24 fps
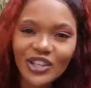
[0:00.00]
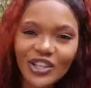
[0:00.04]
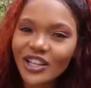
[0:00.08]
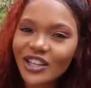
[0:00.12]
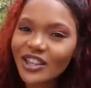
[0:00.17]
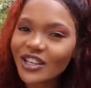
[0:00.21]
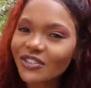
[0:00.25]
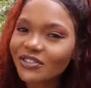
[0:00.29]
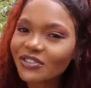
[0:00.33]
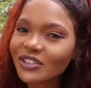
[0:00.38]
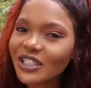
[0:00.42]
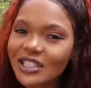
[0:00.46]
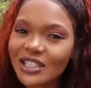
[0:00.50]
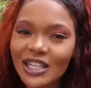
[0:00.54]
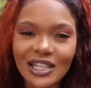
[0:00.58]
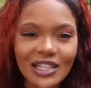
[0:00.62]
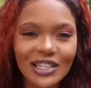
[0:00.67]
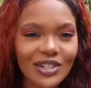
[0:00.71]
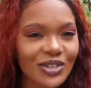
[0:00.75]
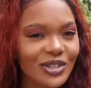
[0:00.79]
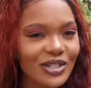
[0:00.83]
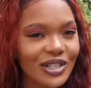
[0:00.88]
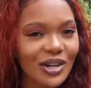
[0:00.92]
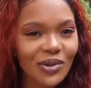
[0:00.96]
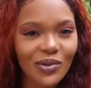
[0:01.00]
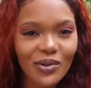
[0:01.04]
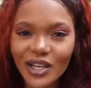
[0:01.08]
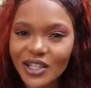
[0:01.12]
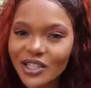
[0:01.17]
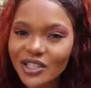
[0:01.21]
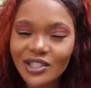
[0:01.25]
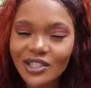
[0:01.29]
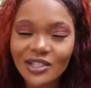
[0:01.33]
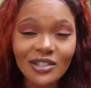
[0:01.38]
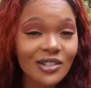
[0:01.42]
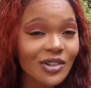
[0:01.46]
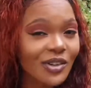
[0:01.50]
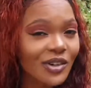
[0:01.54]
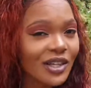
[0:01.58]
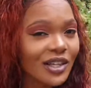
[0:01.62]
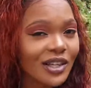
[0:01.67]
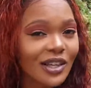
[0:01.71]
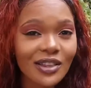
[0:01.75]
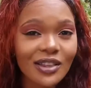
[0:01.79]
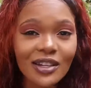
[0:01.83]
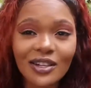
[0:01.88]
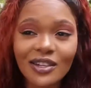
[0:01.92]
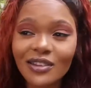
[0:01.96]
the Thrifting ThandoZA way, she's doing
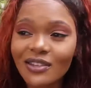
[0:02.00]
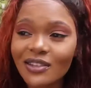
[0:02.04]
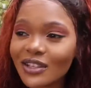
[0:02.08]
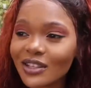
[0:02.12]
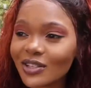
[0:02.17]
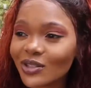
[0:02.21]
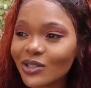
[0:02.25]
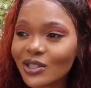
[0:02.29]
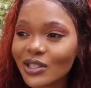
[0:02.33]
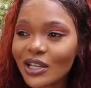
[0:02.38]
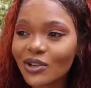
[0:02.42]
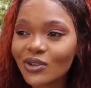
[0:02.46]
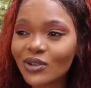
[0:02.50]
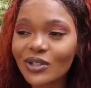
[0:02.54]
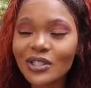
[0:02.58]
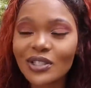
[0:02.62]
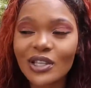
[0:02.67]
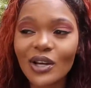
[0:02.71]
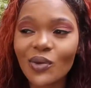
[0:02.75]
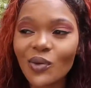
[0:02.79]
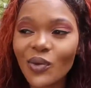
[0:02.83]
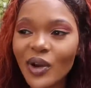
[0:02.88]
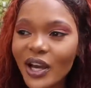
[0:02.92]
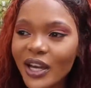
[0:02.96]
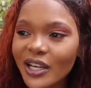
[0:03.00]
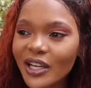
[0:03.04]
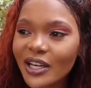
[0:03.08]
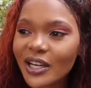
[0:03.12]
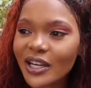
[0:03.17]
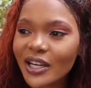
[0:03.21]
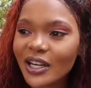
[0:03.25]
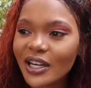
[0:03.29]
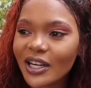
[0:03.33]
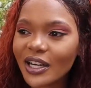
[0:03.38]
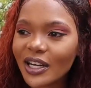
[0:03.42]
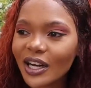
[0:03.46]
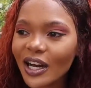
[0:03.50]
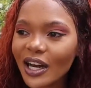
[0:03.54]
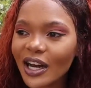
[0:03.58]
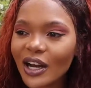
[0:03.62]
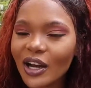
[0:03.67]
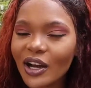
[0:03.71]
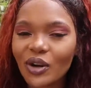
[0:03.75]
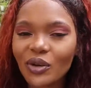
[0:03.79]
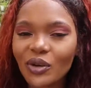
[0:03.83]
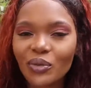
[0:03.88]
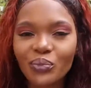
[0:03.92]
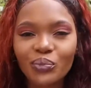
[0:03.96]
the Thrifting with ThandoZA way,
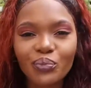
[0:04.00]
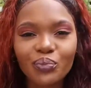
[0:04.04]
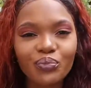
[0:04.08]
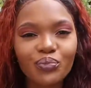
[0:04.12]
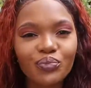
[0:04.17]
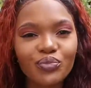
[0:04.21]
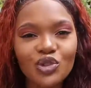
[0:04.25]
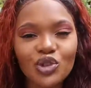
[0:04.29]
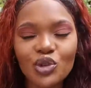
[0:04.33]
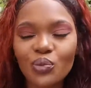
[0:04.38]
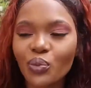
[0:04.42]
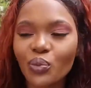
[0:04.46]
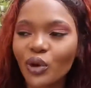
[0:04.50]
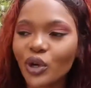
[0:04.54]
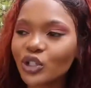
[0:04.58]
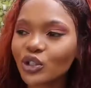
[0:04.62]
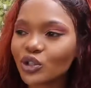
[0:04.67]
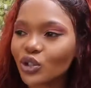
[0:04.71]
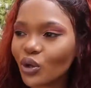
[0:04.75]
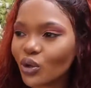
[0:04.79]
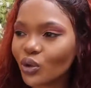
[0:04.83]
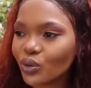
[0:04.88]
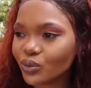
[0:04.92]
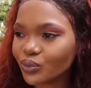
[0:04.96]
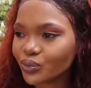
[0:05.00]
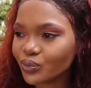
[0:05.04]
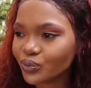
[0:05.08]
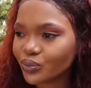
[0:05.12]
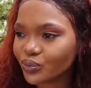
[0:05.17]
uh, 2.0.